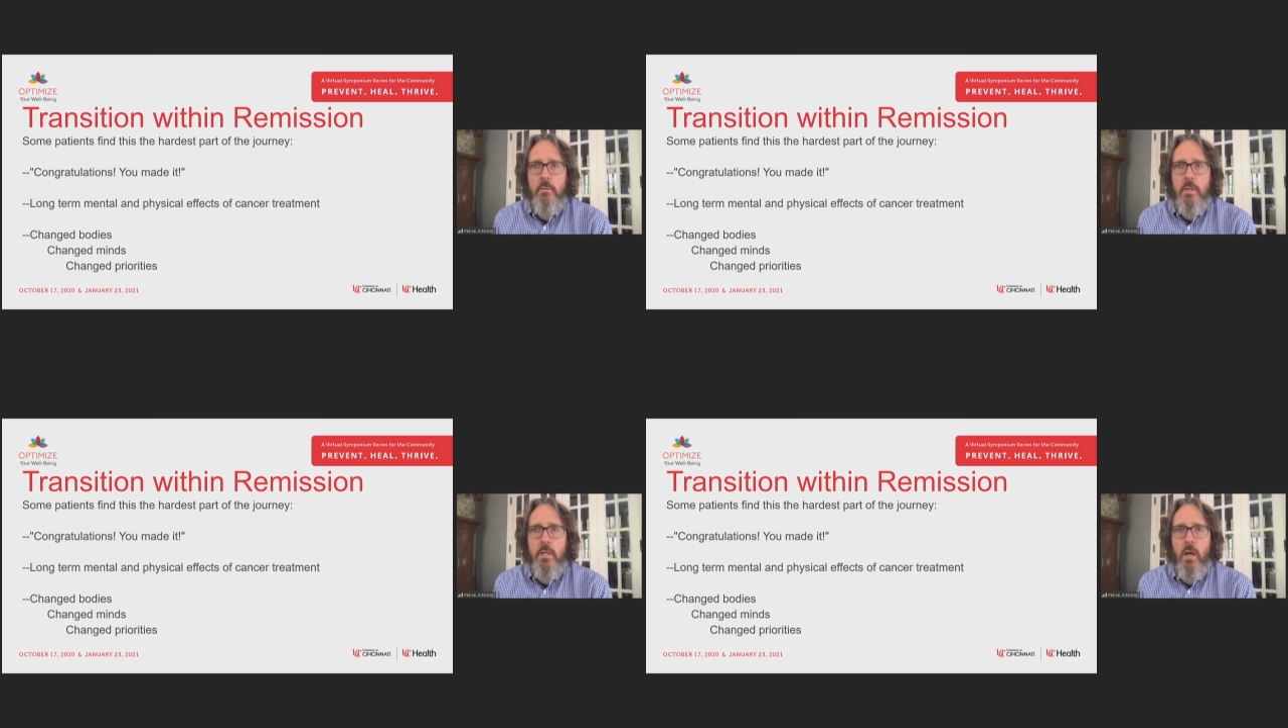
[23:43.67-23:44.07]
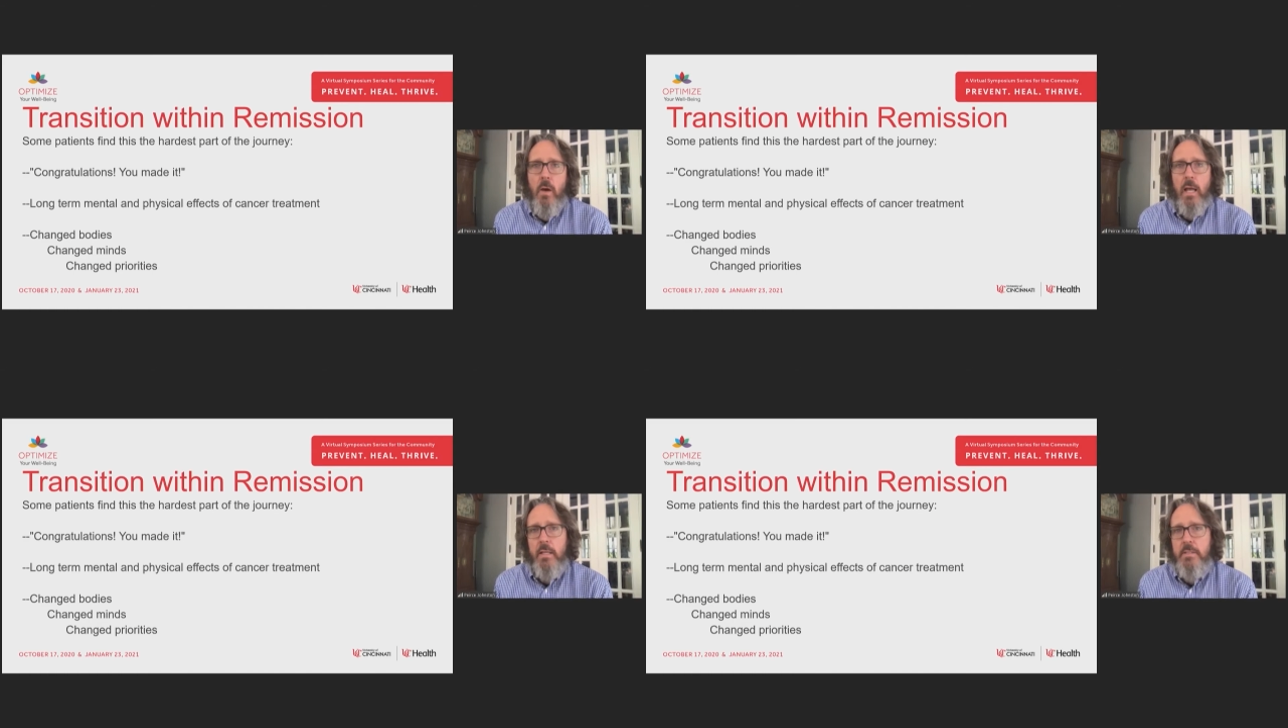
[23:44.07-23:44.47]

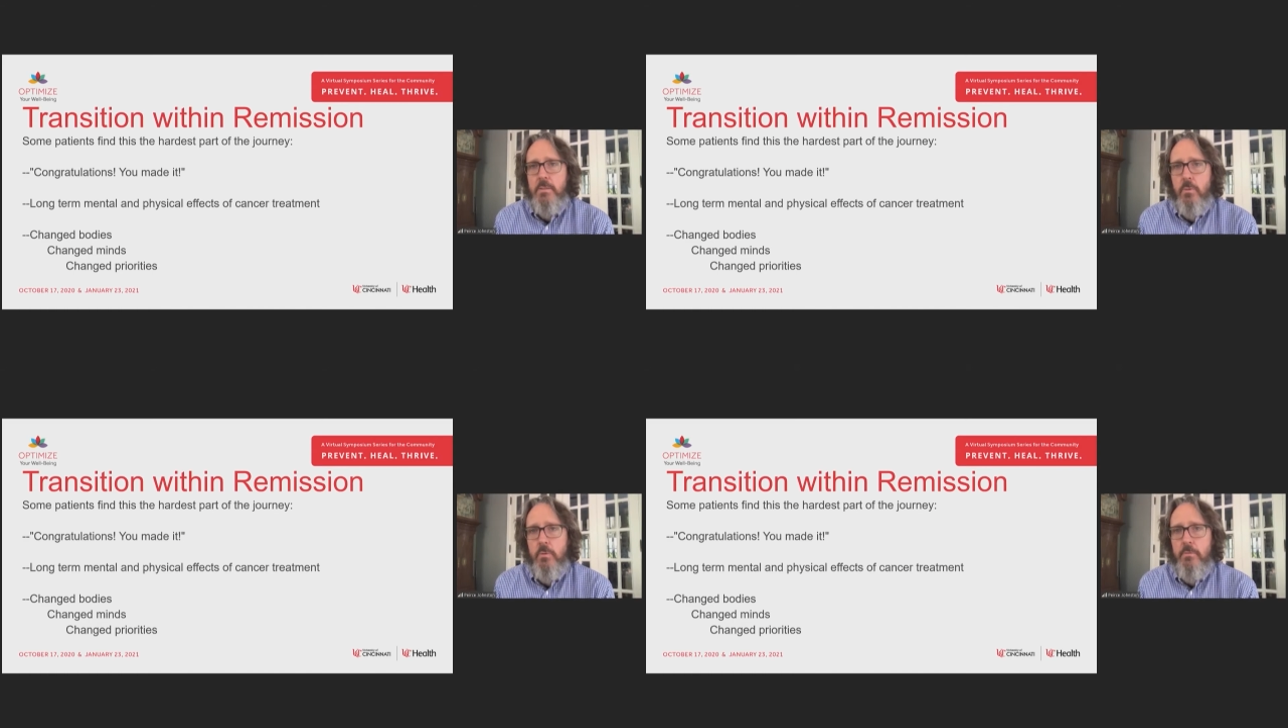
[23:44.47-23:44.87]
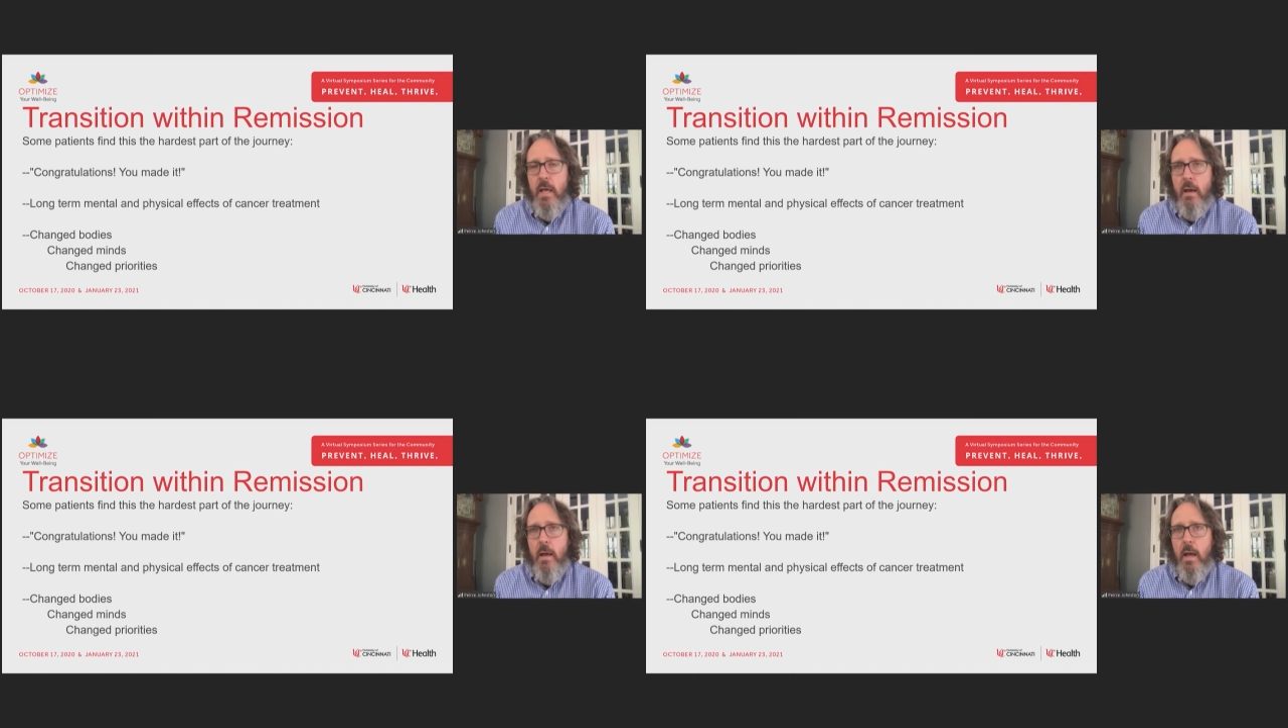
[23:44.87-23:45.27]
I can
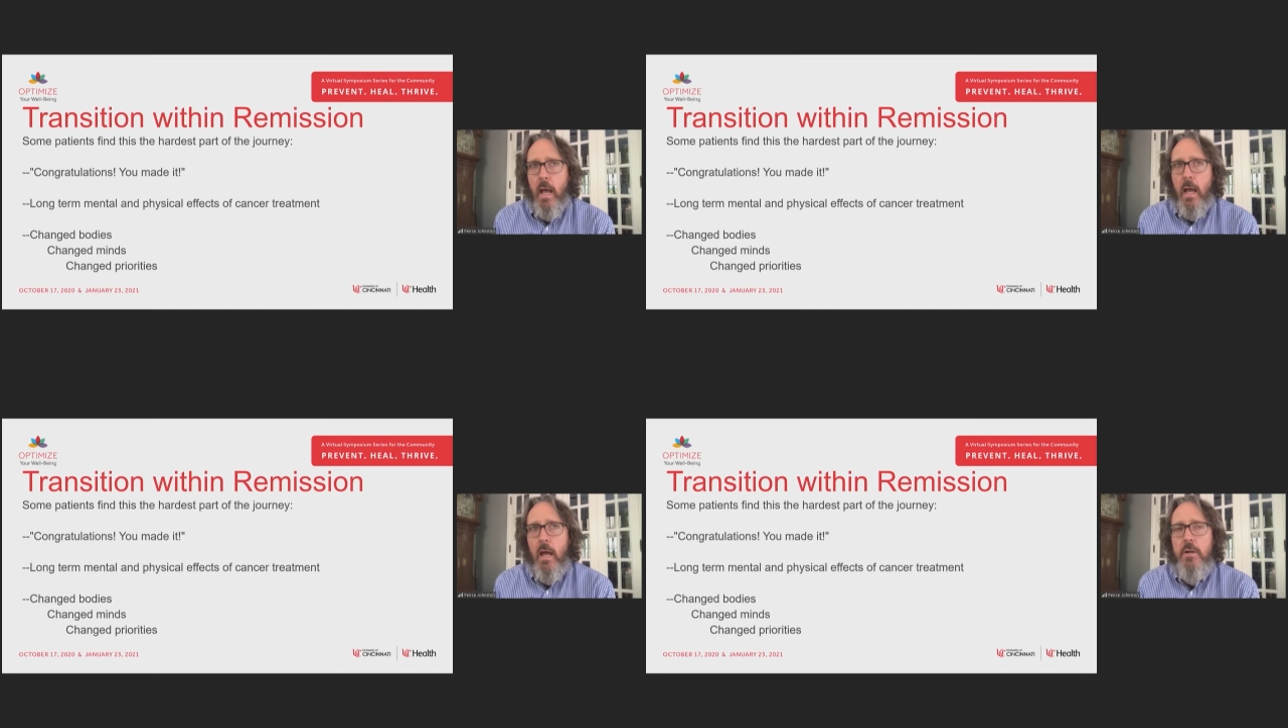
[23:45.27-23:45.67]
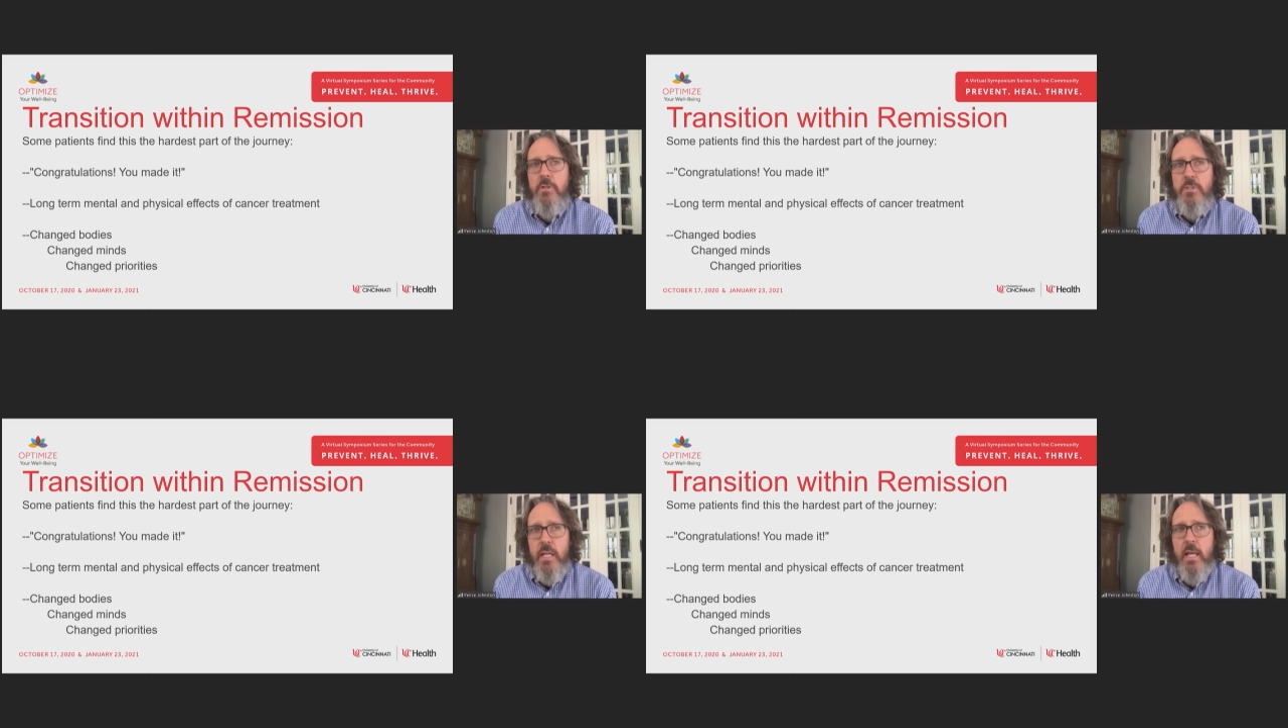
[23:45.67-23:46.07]
I
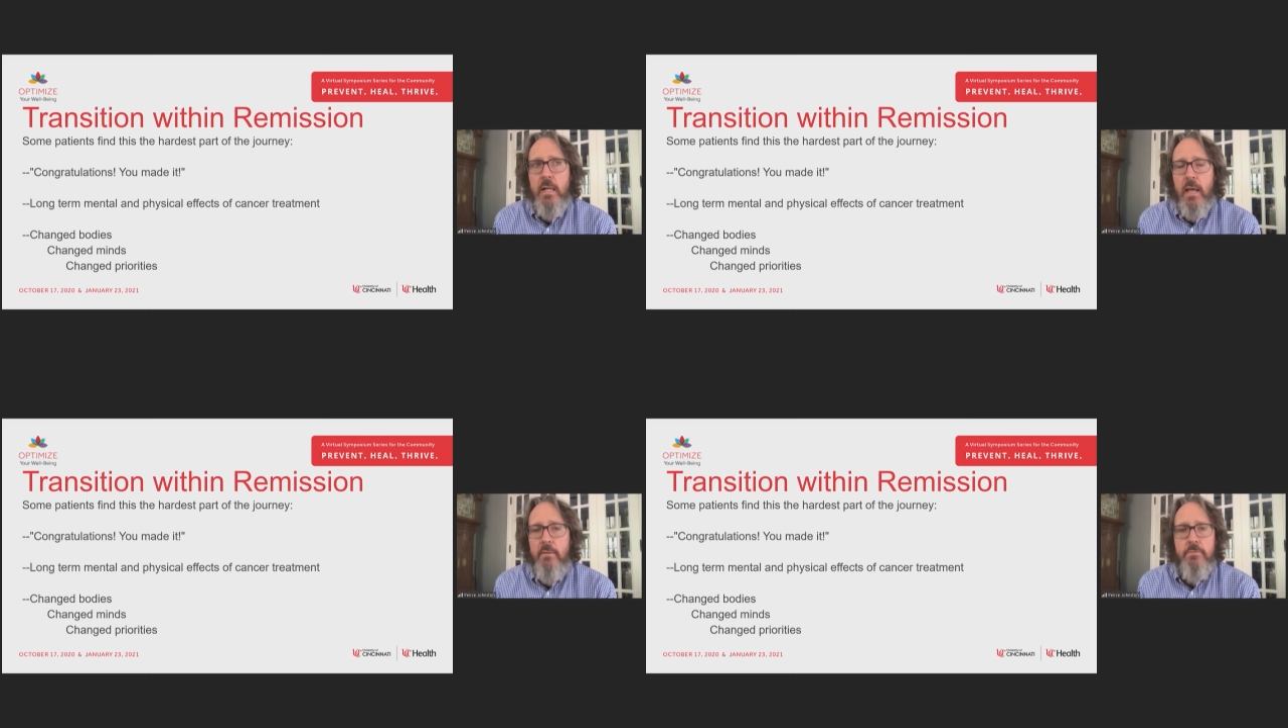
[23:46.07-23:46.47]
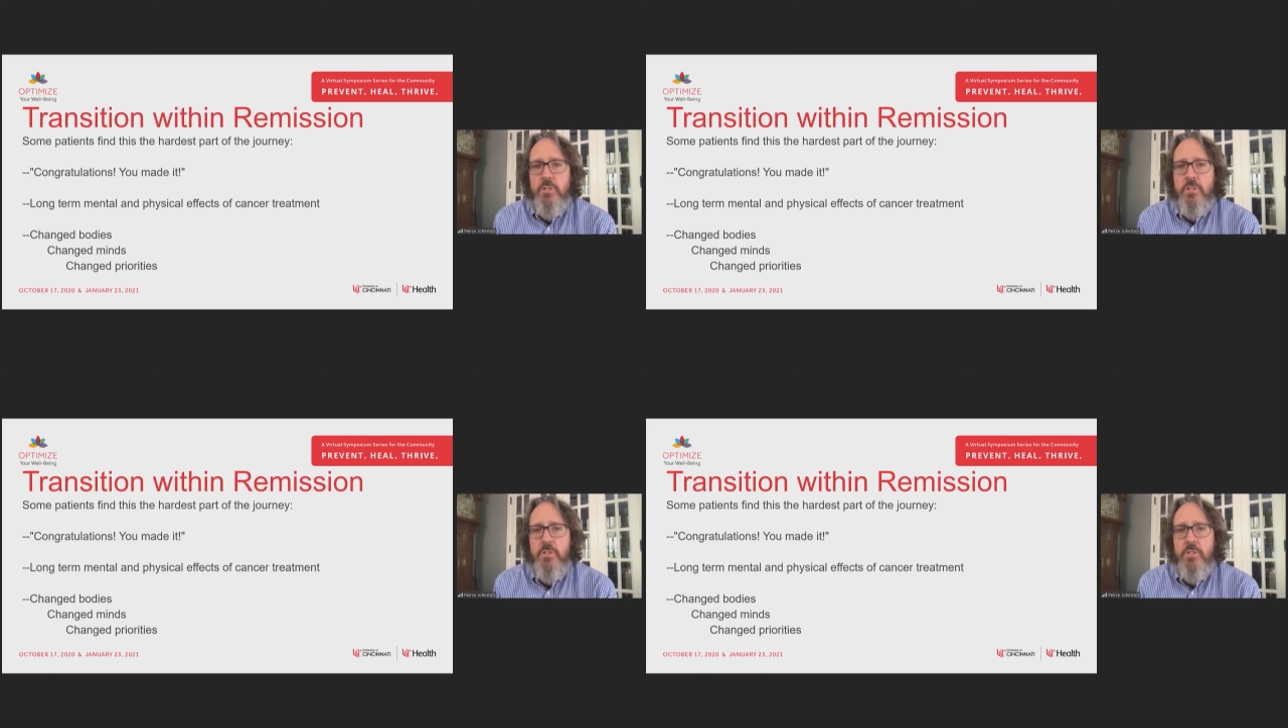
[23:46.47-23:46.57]
understand I have